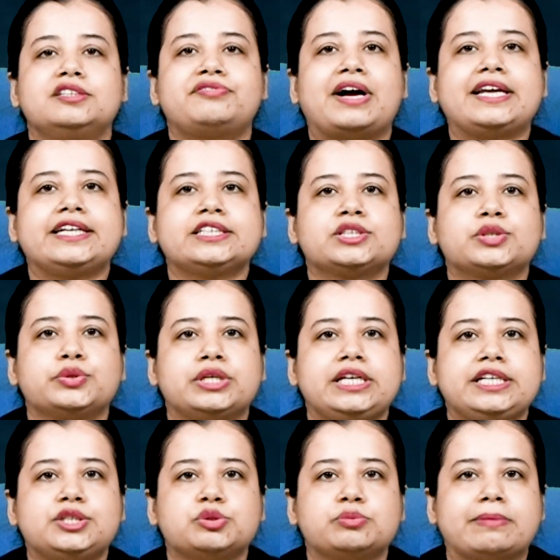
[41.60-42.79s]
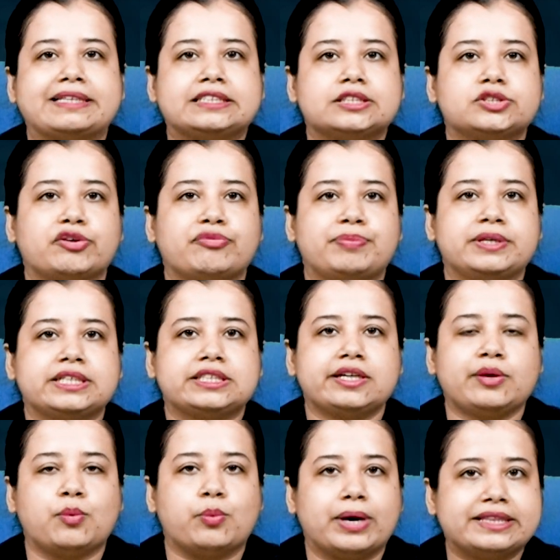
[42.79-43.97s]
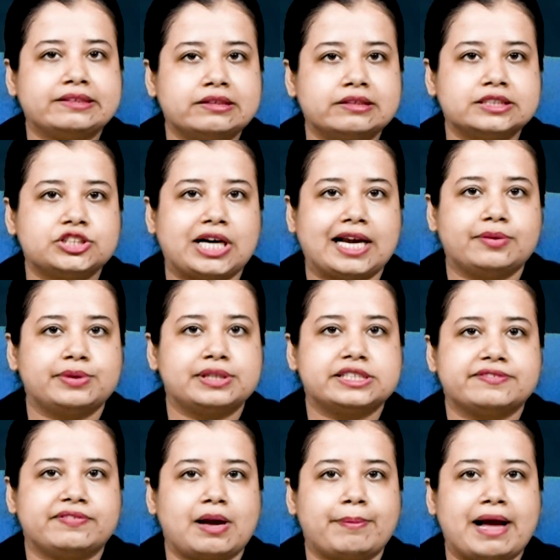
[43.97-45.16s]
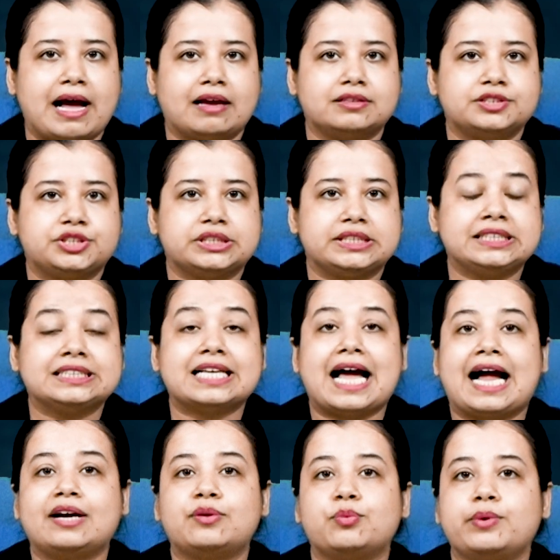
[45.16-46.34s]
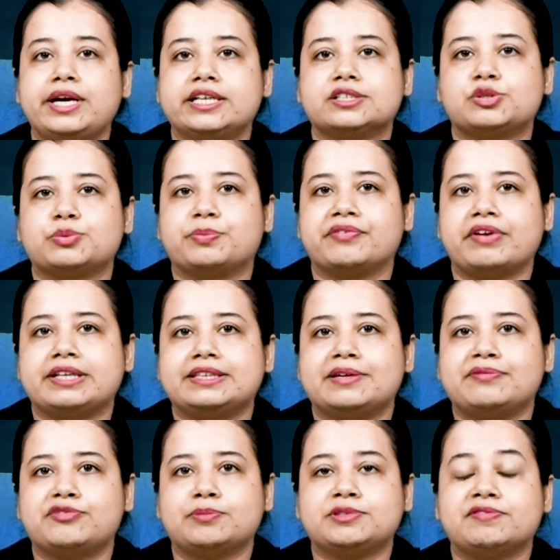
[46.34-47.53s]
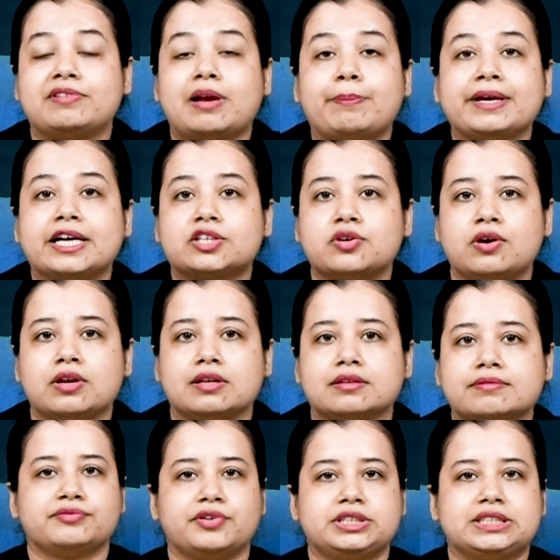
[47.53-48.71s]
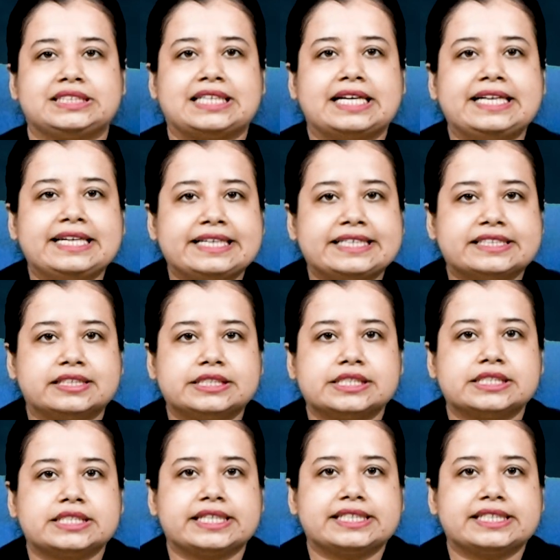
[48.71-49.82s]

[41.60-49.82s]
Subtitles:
The findings could lead to methods of predicting whether a child will develop allergies and ways to prevent them from developing at all. For the study, researchers